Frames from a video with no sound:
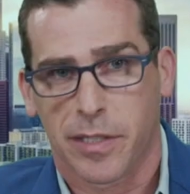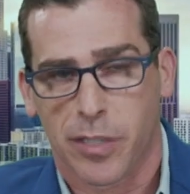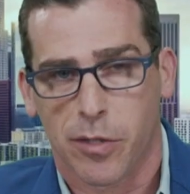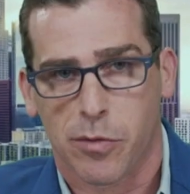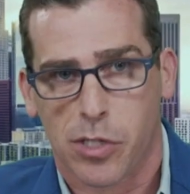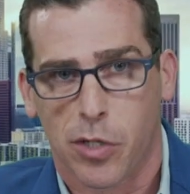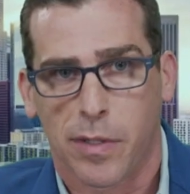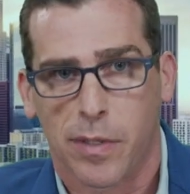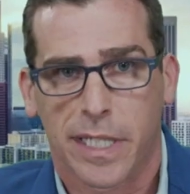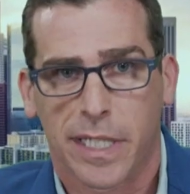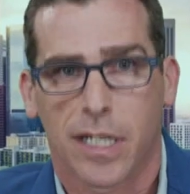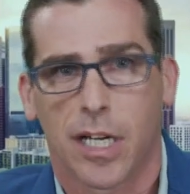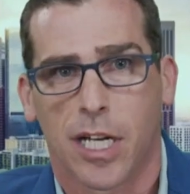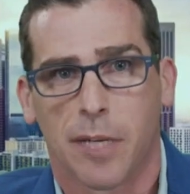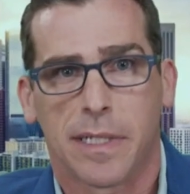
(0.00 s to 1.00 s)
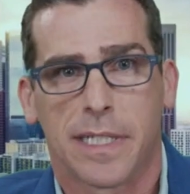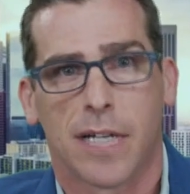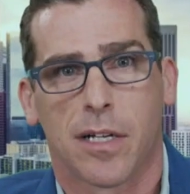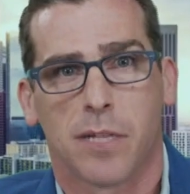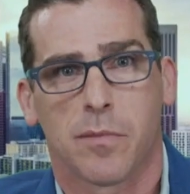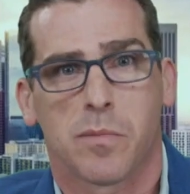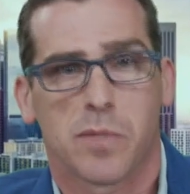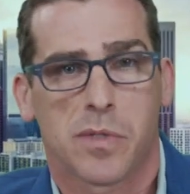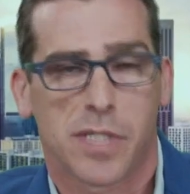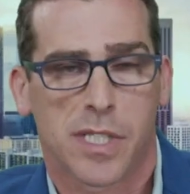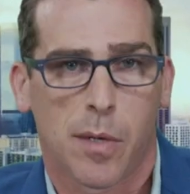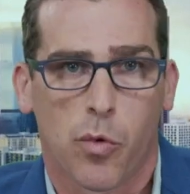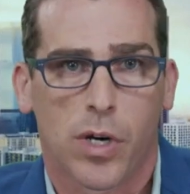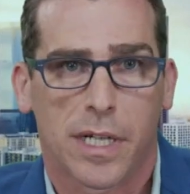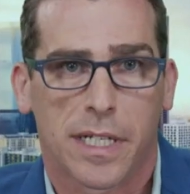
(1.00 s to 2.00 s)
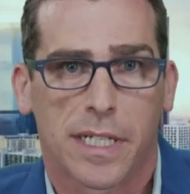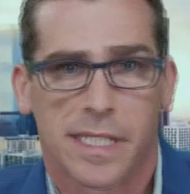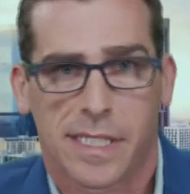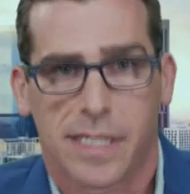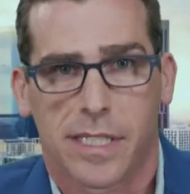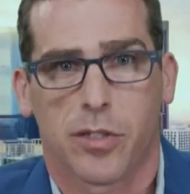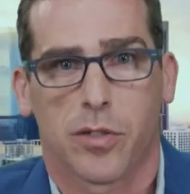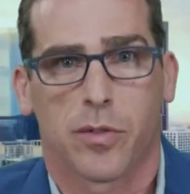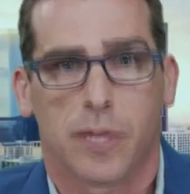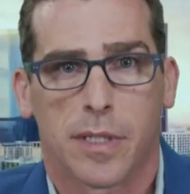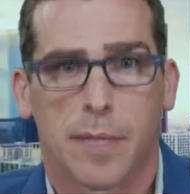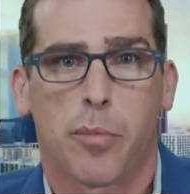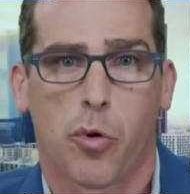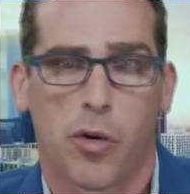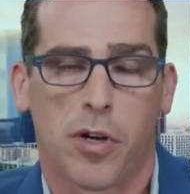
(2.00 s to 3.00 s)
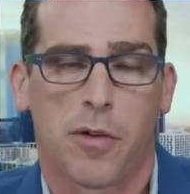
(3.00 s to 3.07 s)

slowing the economy down somewhat is still important.